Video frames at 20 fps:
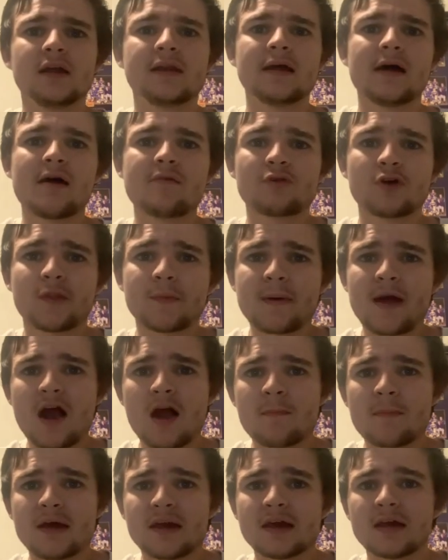Now, I've got the
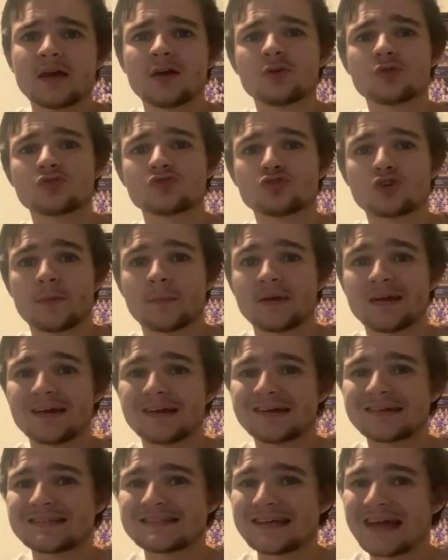Parramatta Eels
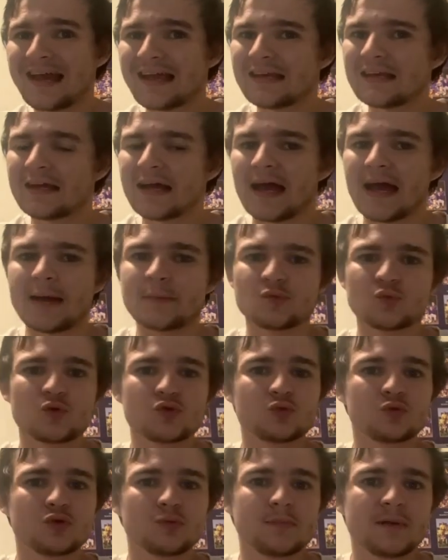dropping 10 games,
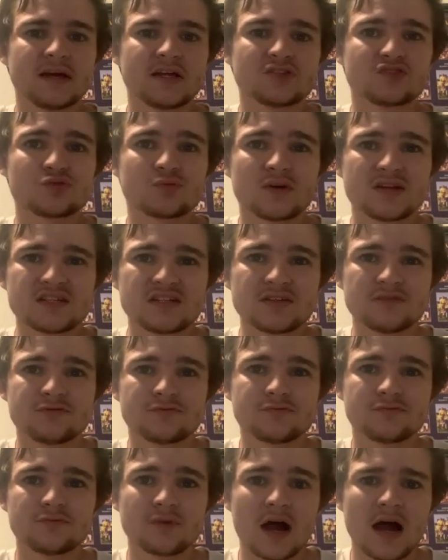which would mean 20,
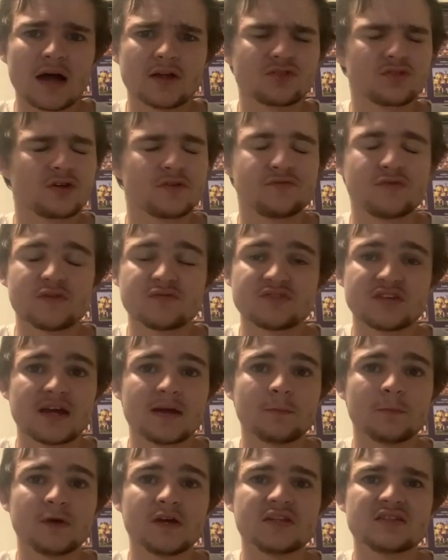uh, sorry,
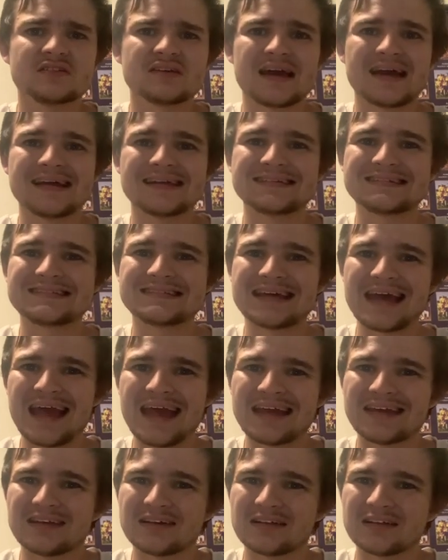15 wins and
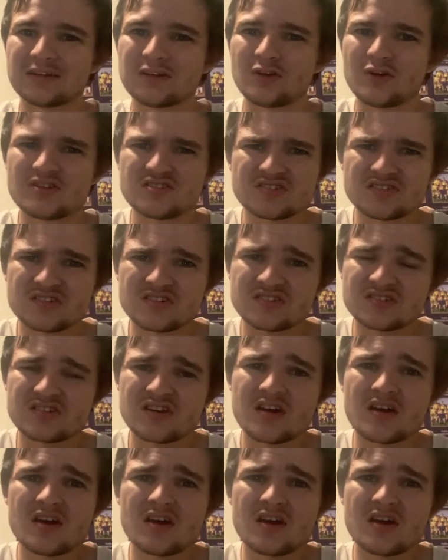10 losses.